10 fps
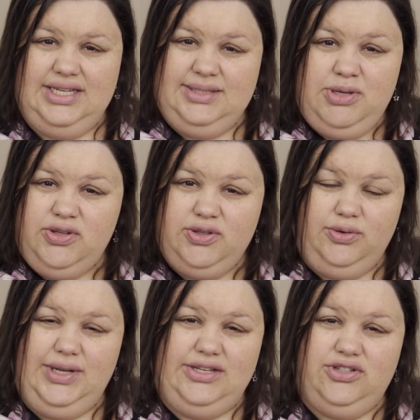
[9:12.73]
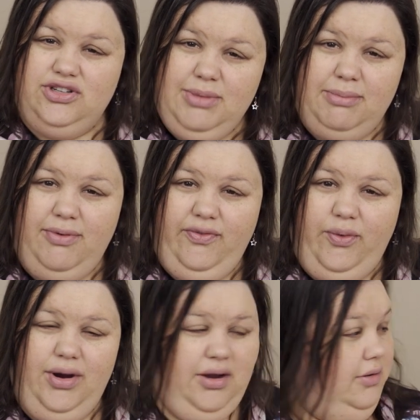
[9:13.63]
musical instrument
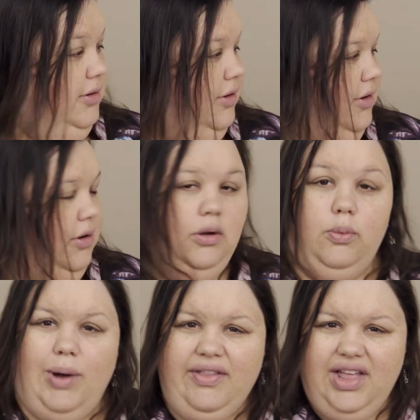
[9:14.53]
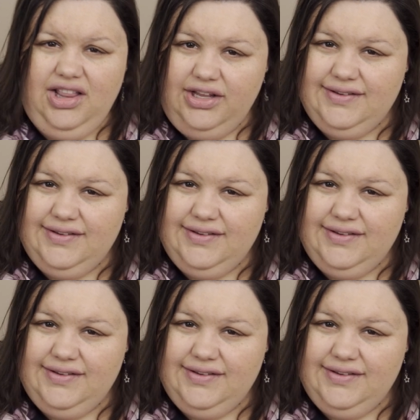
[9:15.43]
before? Wow, that looks